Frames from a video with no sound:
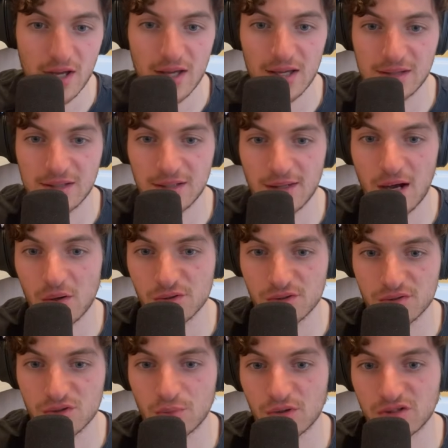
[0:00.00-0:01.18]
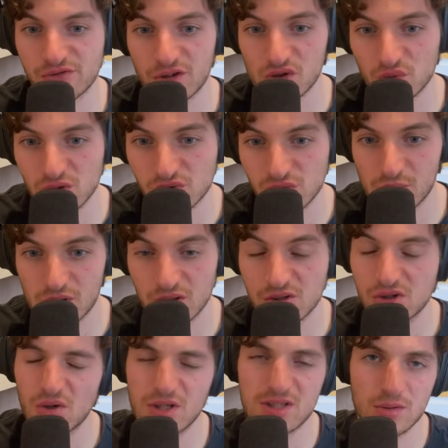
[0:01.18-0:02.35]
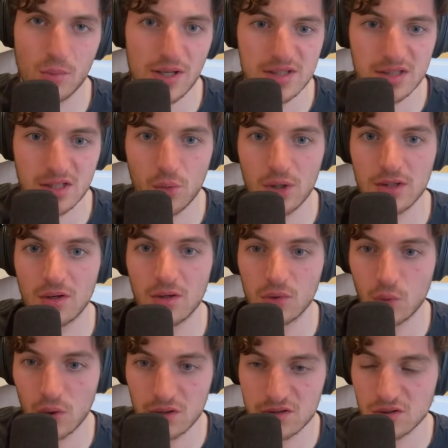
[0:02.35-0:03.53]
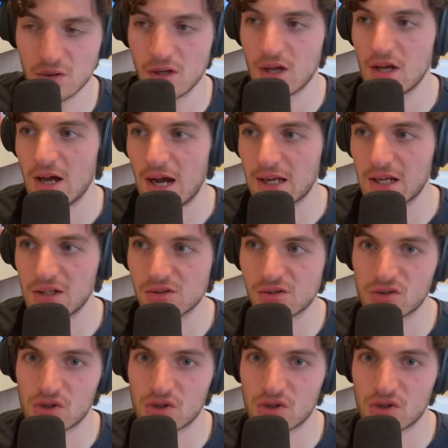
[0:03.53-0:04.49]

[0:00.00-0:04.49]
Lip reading: and Tana also supports voice transcription, so it's amazing when on walk. So I can also